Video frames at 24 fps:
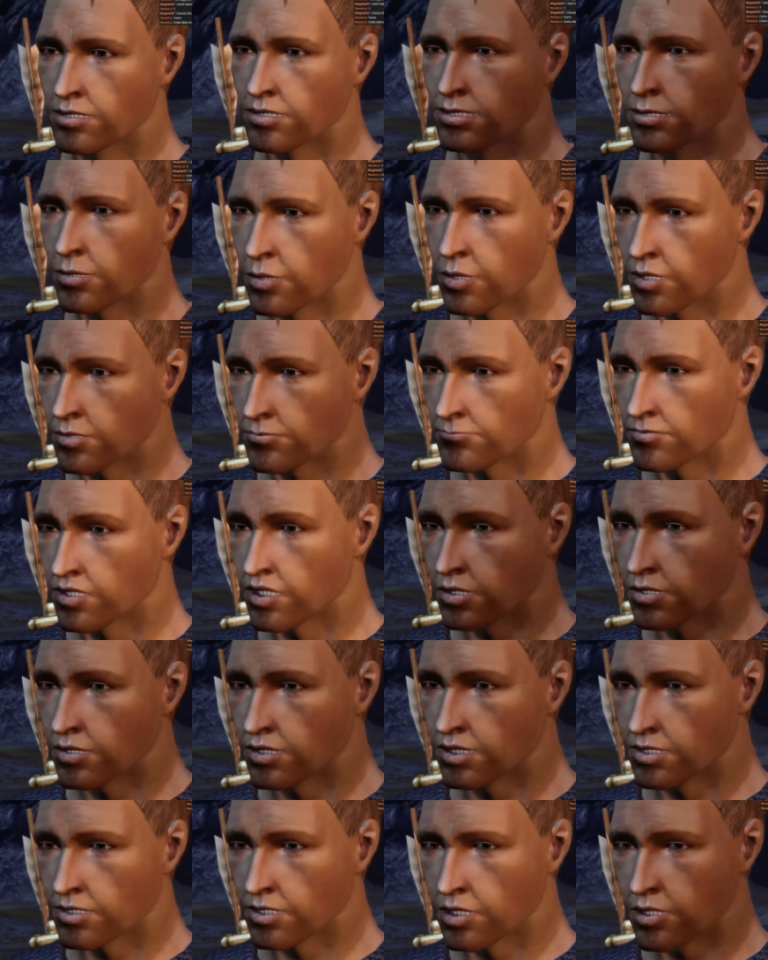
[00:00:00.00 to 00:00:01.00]
he did to a woman
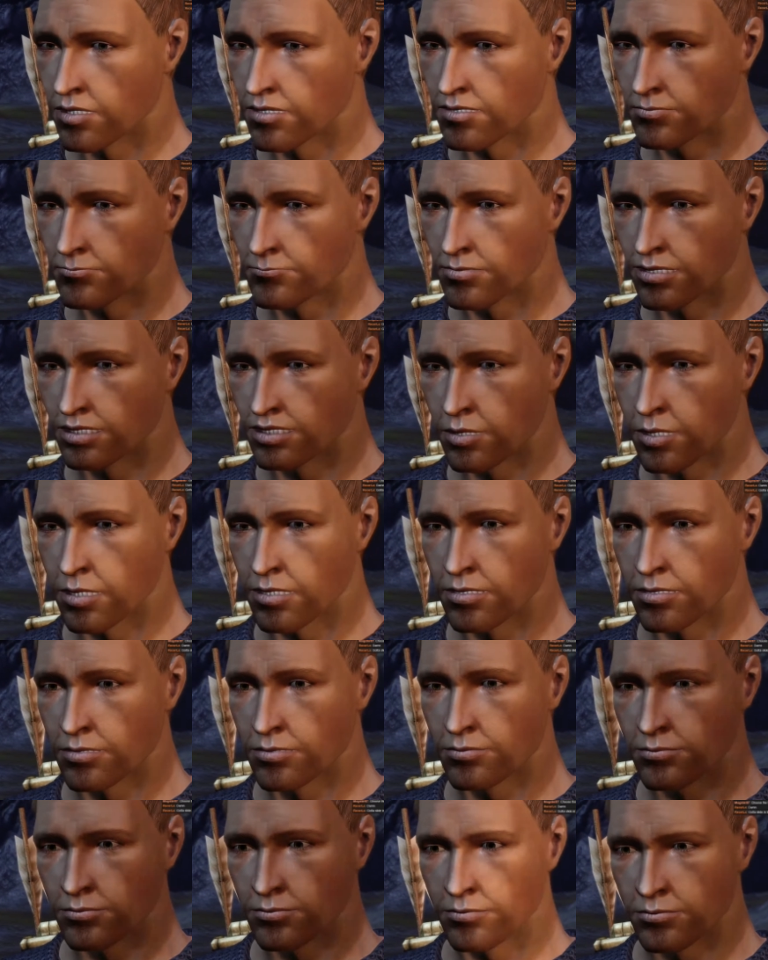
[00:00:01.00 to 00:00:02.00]
who had served him
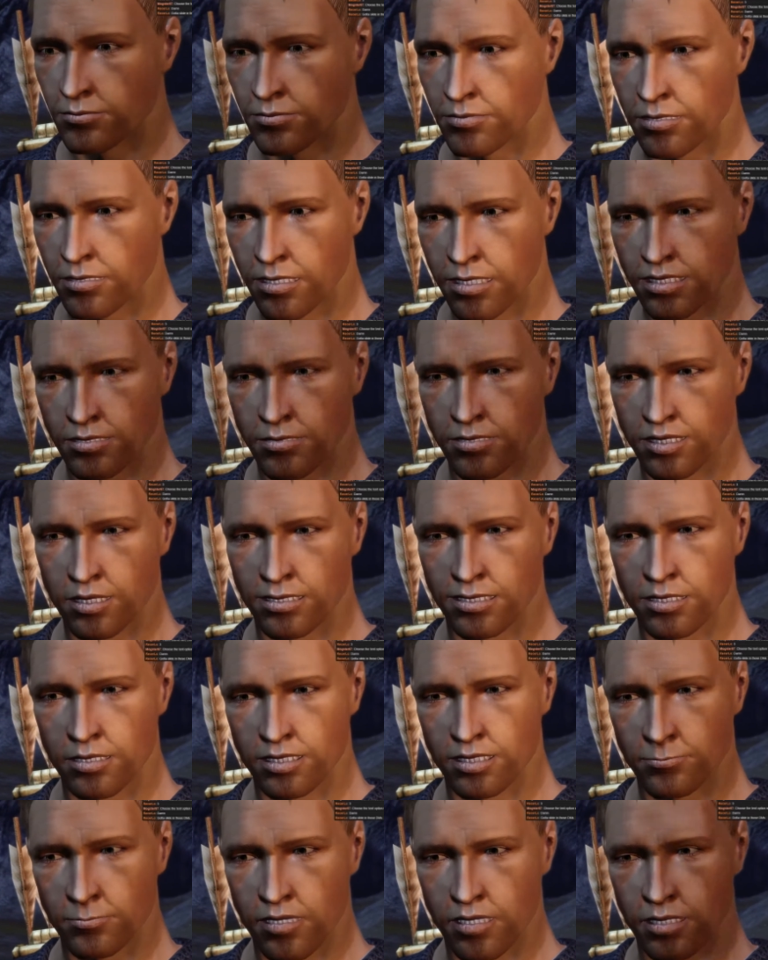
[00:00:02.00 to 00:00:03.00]
anyway. I
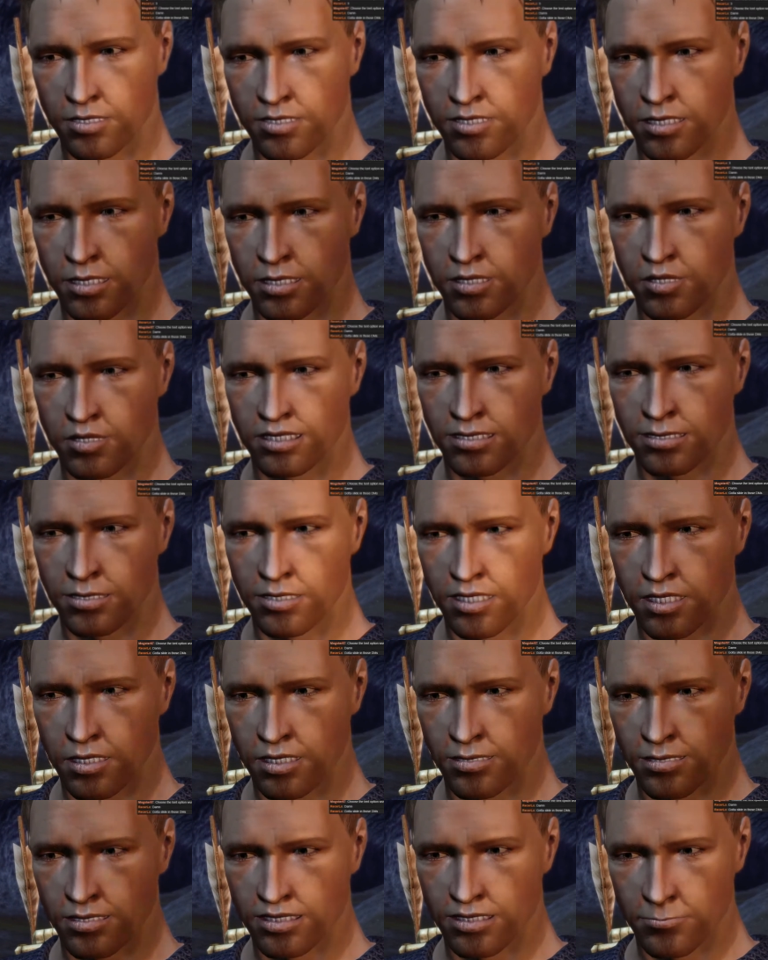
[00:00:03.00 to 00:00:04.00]
didn't sleep on silk
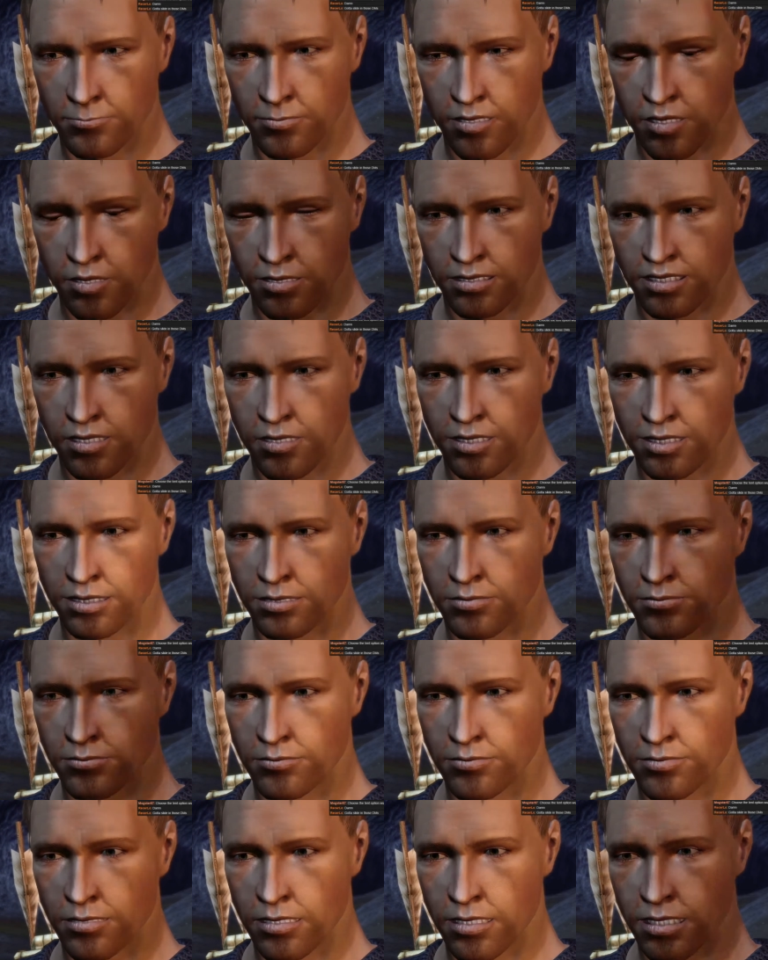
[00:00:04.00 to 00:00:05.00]
sheets in the keep or anything.
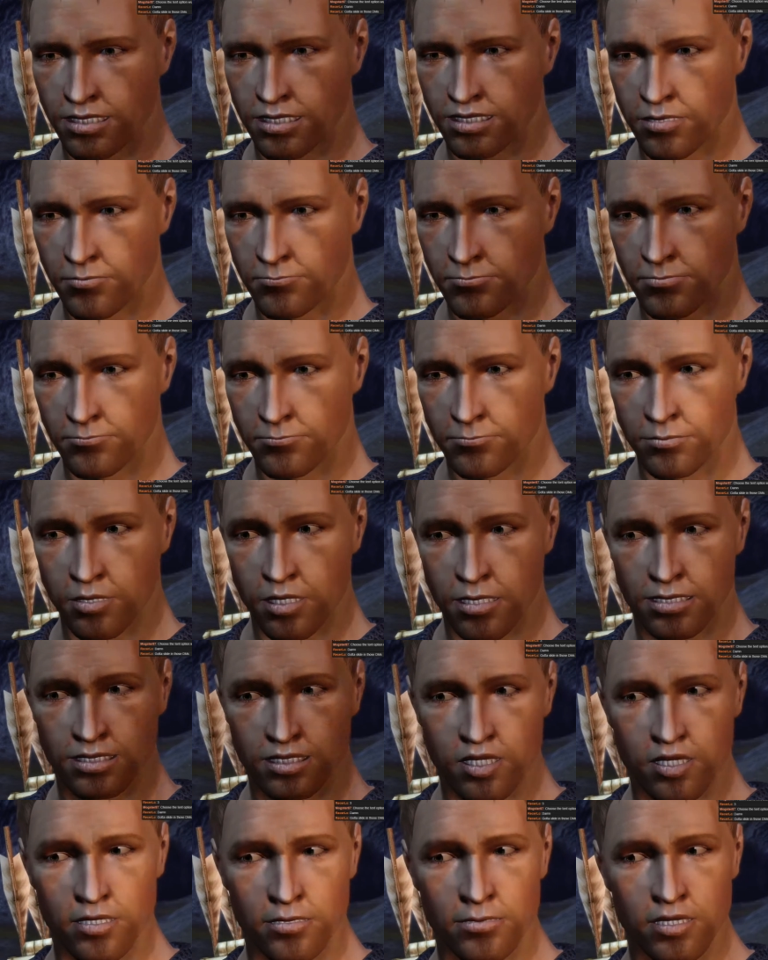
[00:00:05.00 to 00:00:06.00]
I
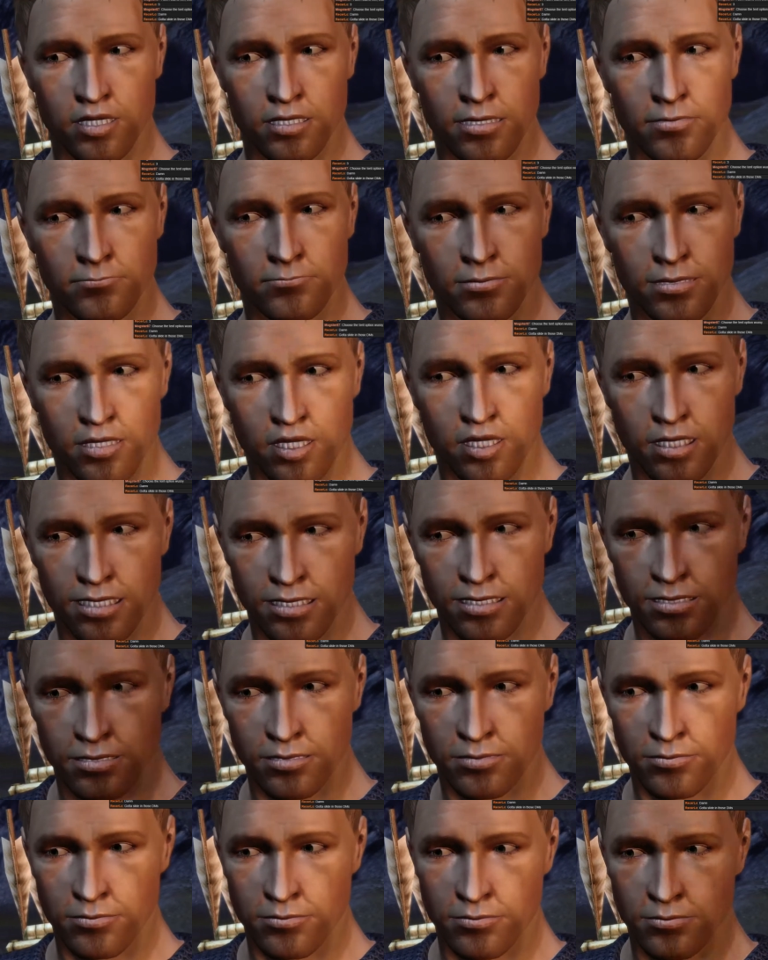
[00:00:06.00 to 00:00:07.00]
remember I had an
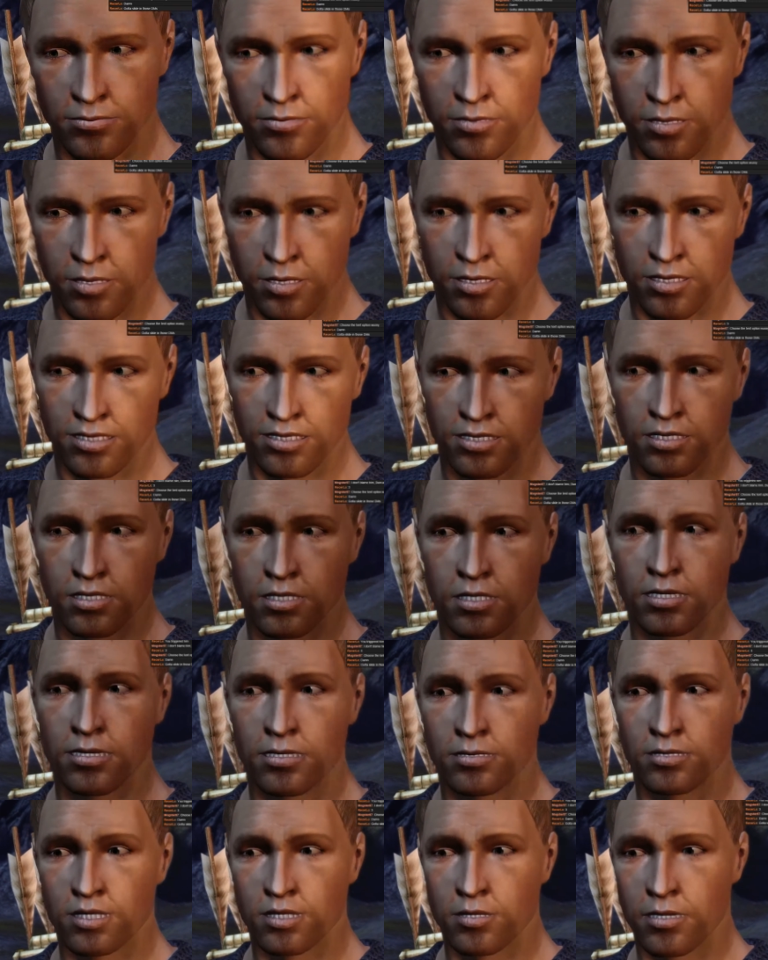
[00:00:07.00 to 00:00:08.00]
amulet
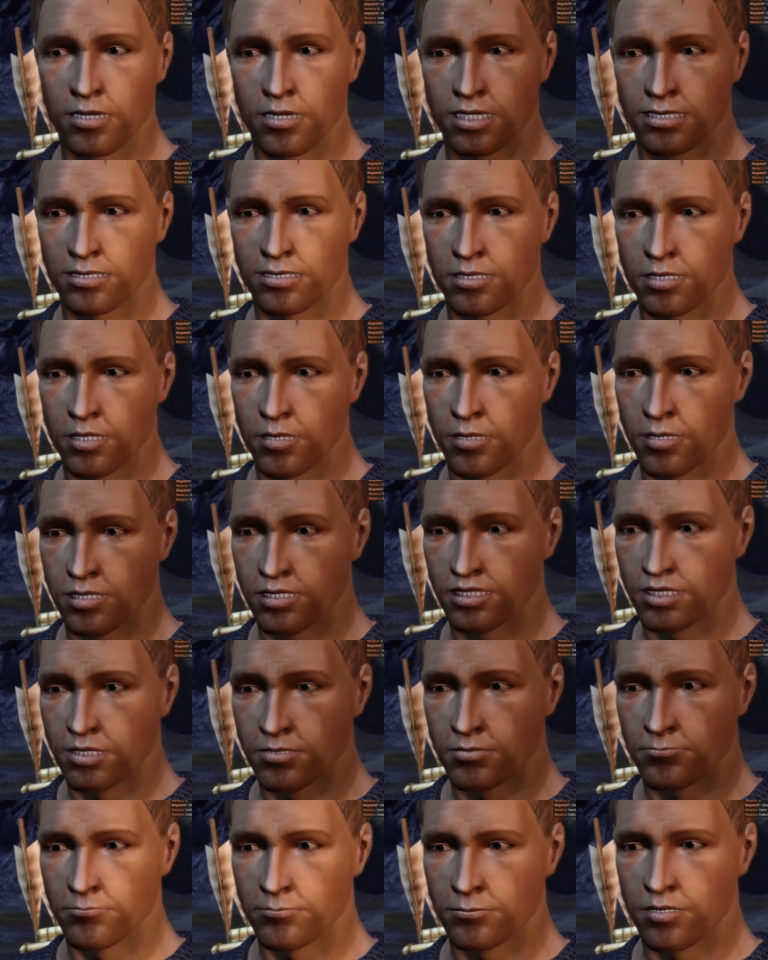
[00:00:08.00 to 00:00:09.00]
with Andraste's
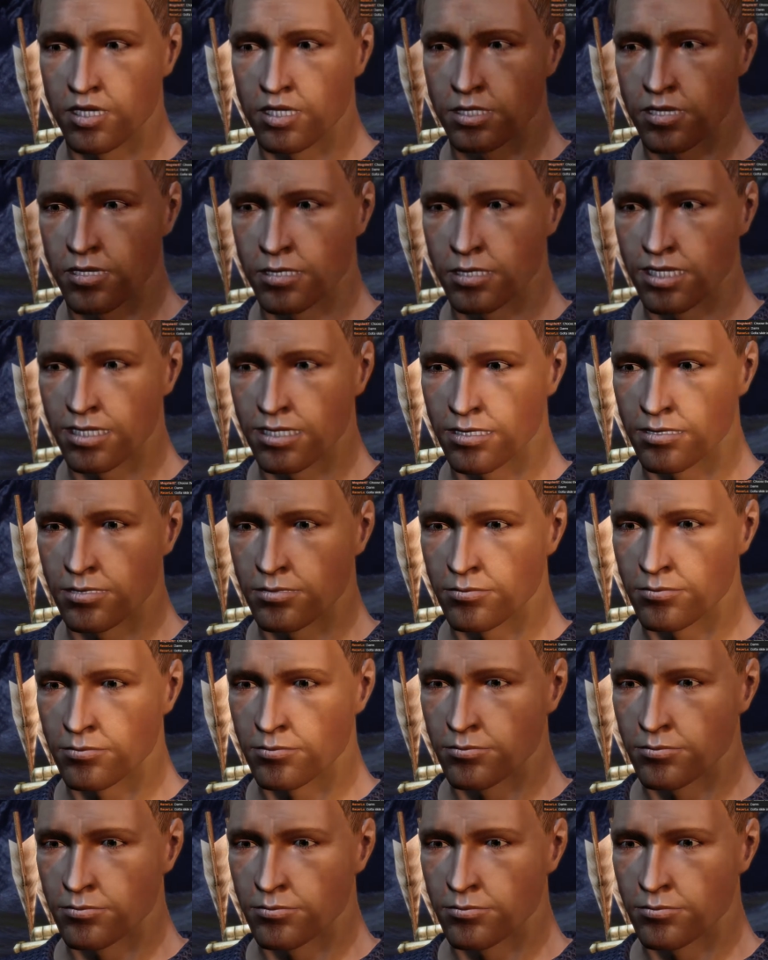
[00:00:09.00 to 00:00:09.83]
holy symbol on it.